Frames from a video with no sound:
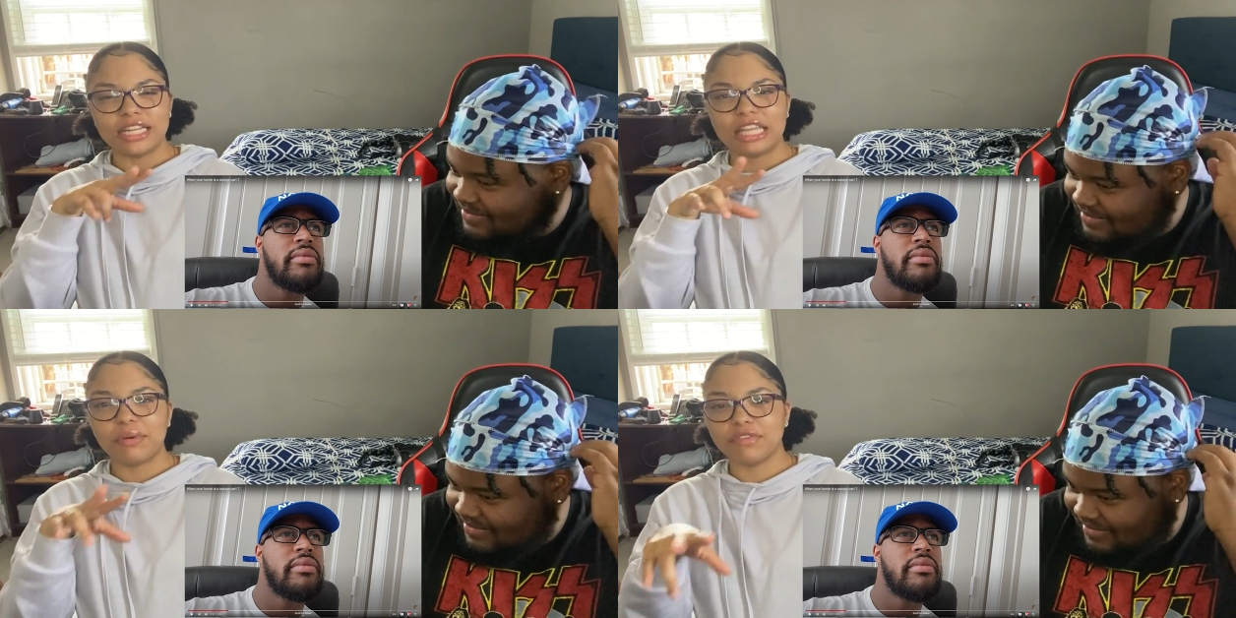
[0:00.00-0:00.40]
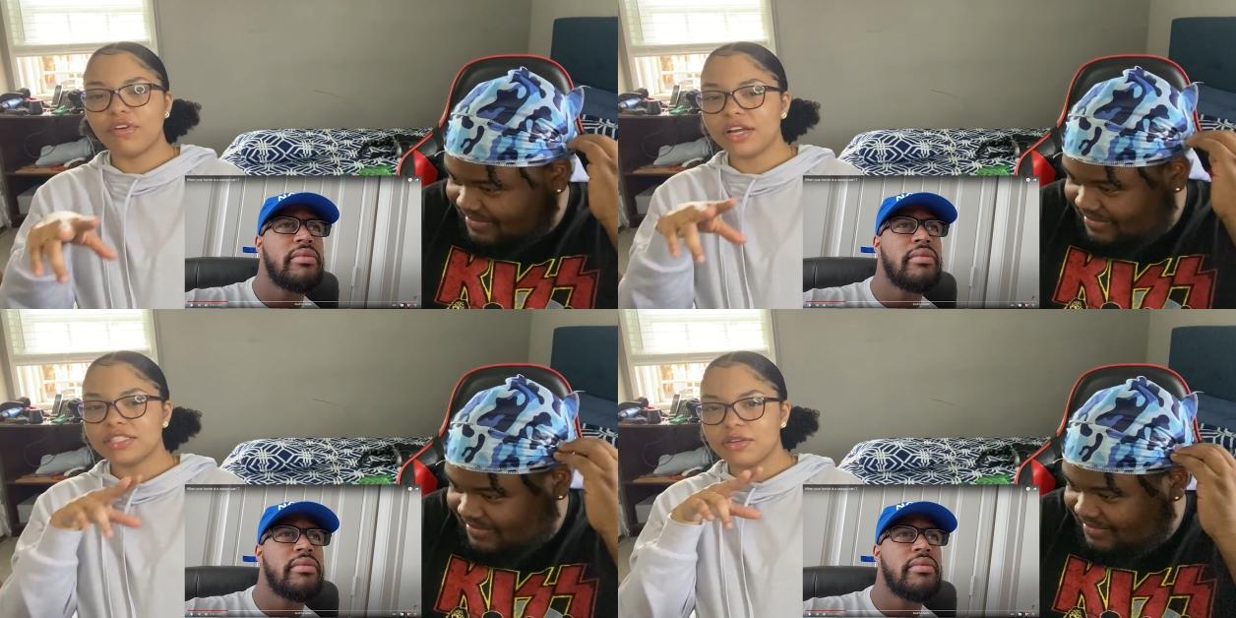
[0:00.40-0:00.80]
Speaker 1: I did that with
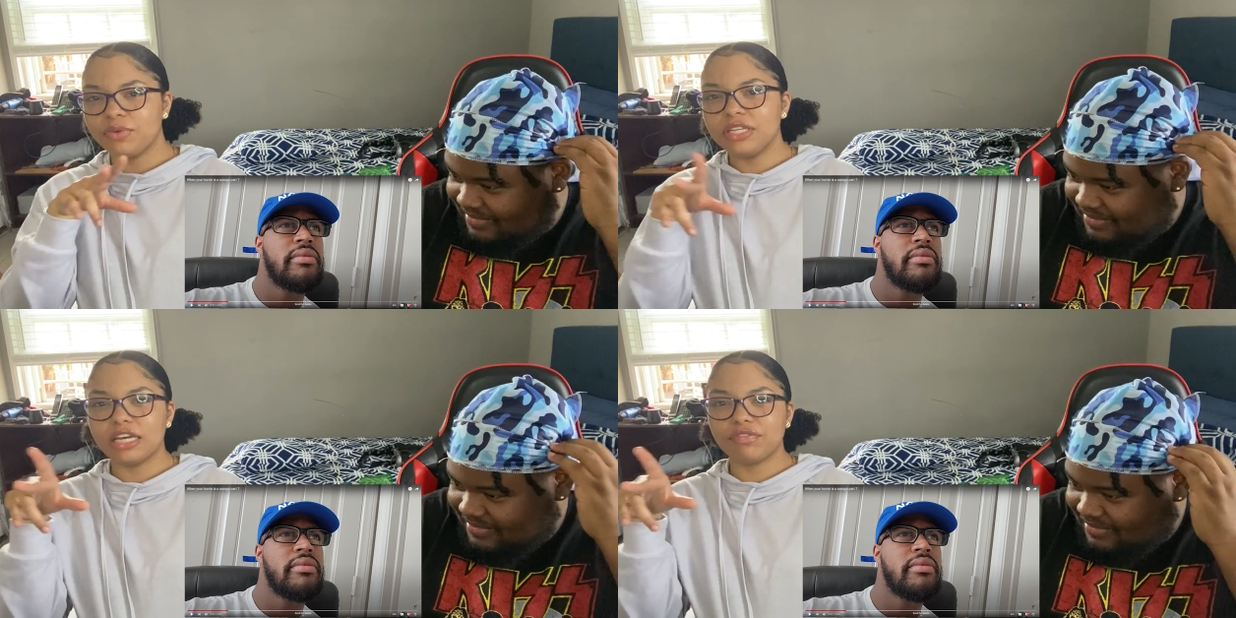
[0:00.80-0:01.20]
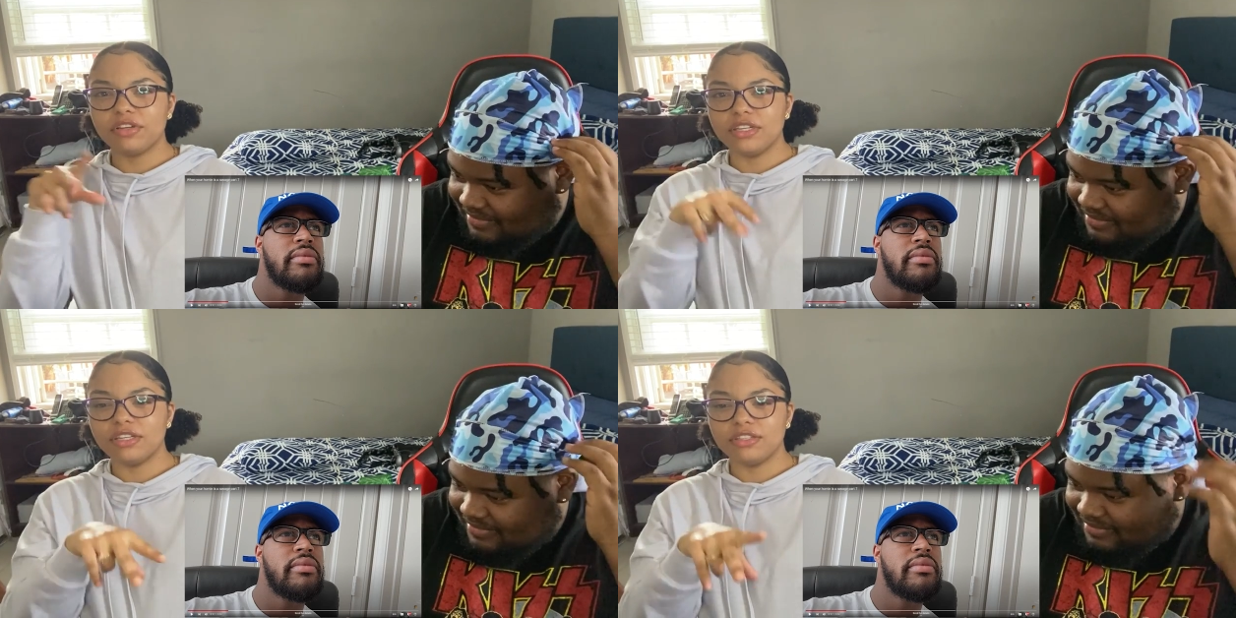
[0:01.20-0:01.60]
friends, and we
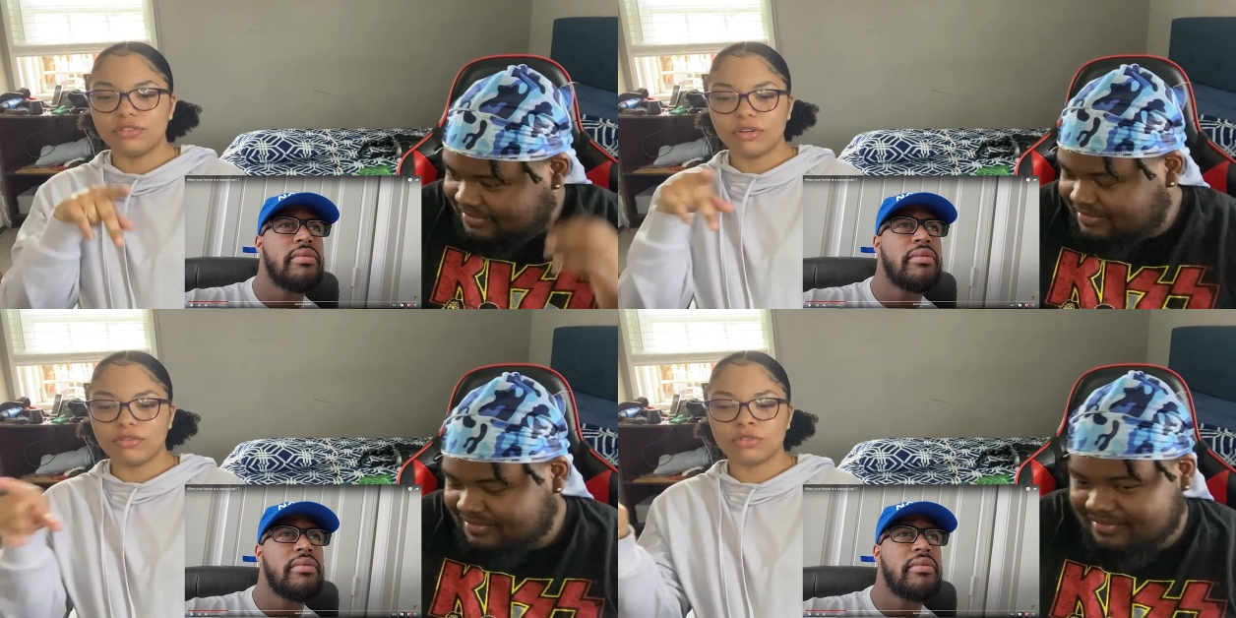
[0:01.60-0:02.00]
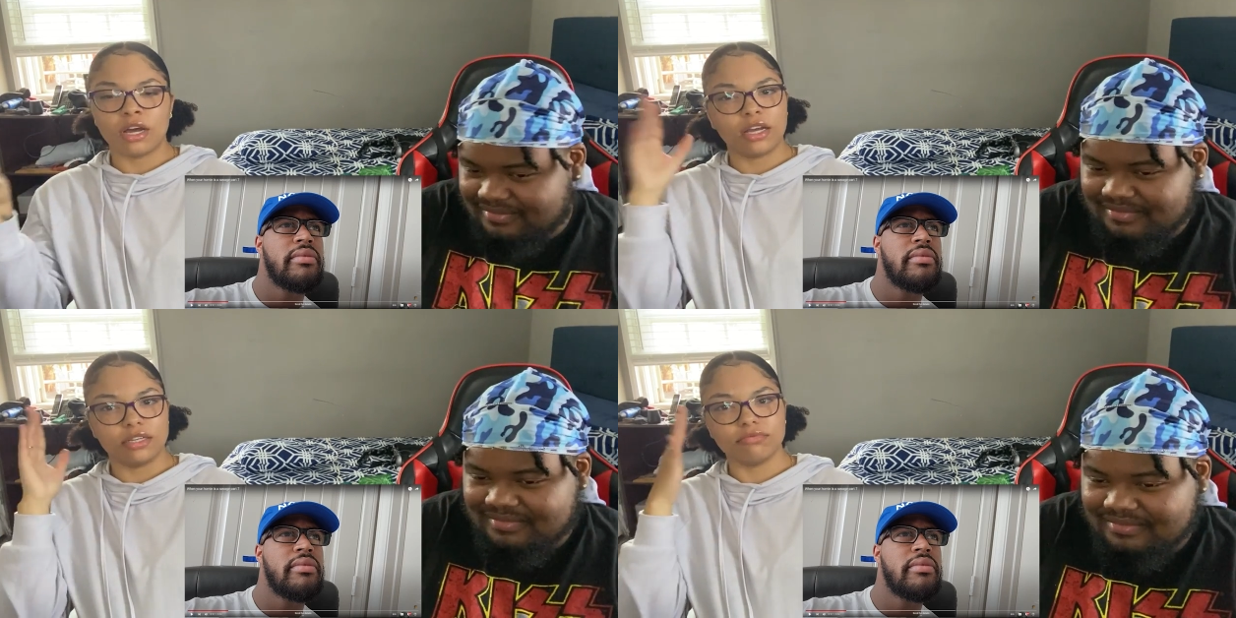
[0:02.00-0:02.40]
definitely didn't do no
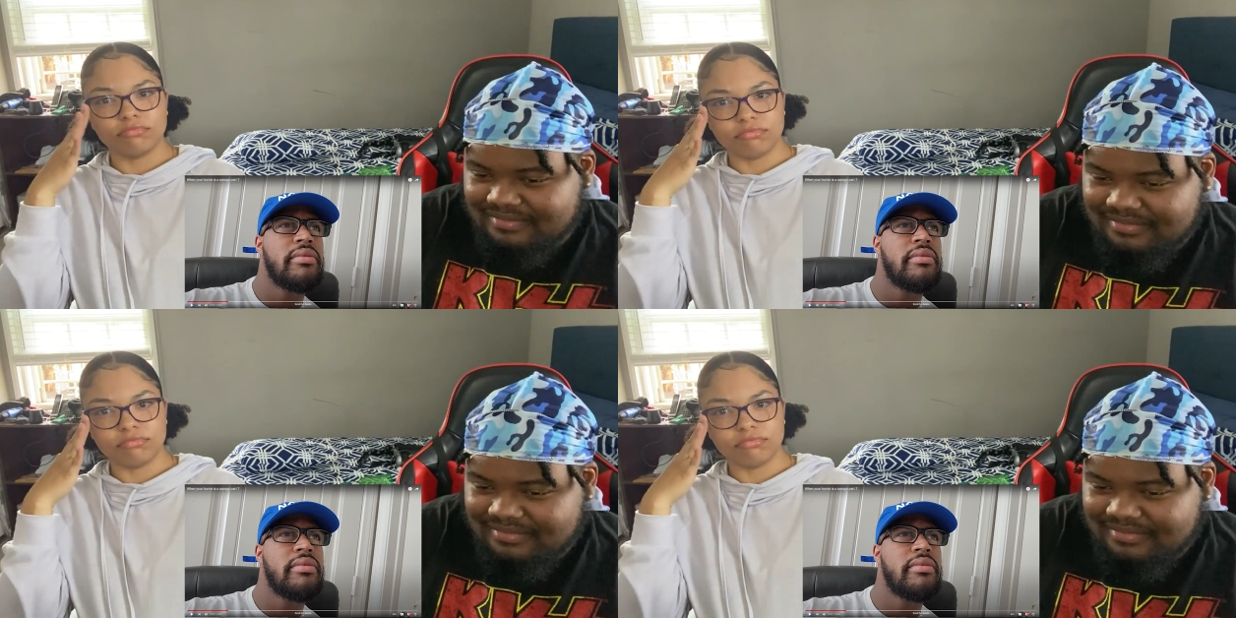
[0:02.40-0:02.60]
dry.